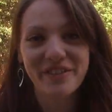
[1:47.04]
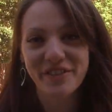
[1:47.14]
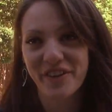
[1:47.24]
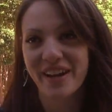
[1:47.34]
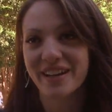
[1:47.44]
have
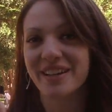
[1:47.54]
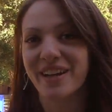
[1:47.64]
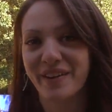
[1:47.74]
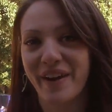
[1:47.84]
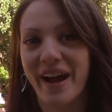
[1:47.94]
a friend
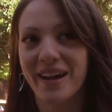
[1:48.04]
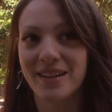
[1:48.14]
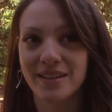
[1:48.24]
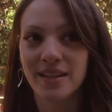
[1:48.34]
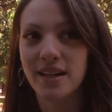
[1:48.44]
in Iraq,
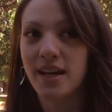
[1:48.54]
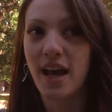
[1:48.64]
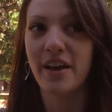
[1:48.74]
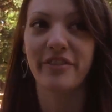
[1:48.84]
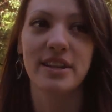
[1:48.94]
and
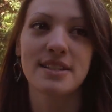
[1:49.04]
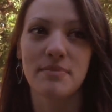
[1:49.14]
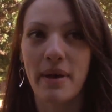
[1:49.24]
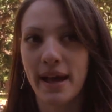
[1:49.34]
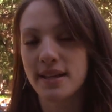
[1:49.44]
I have friends
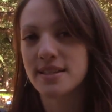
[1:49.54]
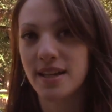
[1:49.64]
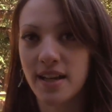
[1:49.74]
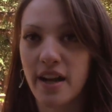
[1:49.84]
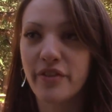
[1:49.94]
in
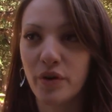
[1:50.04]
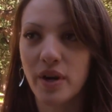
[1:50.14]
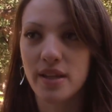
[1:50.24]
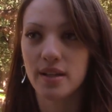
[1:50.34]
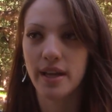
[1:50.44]
Pakistan and
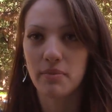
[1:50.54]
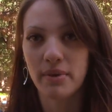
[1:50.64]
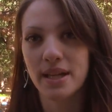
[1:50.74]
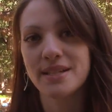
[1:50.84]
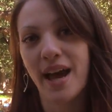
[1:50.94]
everywhere that are like
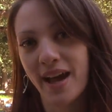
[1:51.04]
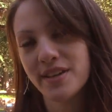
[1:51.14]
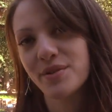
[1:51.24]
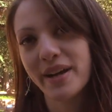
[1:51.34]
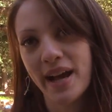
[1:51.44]
being
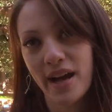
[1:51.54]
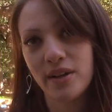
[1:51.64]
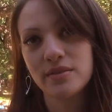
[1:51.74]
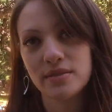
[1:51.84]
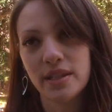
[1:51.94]
attacked right
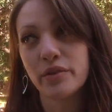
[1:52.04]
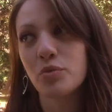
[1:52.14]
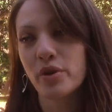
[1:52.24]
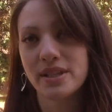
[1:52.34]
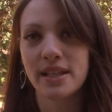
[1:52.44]
now, even
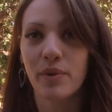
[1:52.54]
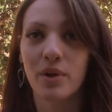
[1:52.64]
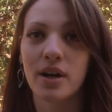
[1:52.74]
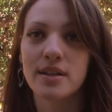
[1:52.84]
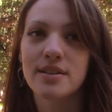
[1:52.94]
more than they
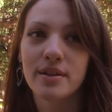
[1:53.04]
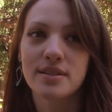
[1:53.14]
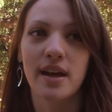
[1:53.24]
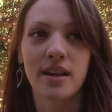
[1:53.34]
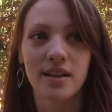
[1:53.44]
were. So
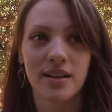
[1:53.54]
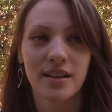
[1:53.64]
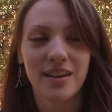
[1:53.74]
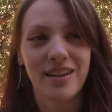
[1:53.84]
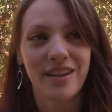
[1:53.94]
it's kind
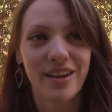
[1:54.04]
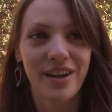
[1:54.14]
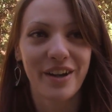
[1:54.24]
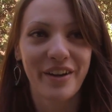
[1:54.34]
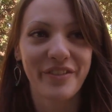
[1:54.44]
of,
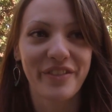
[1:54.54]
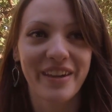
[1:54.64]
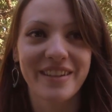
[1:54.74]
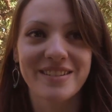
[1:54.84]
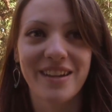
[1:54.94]
I don't know, I feel
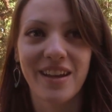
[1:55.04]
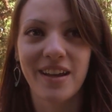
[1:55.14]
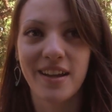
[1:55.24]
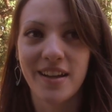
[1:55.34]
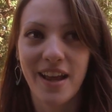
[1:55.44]
like it's kind
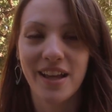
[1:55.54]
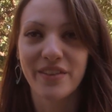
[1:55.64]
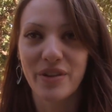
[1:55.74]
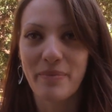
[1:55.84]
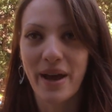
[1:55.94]
of had a
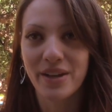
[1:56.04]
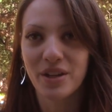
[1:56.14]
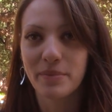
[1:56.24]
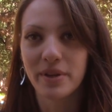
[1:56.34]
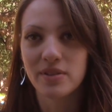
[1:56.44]
negative impact
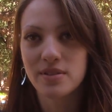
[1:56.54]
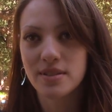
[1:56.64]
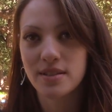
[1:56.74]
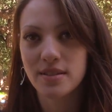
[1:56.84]
almost.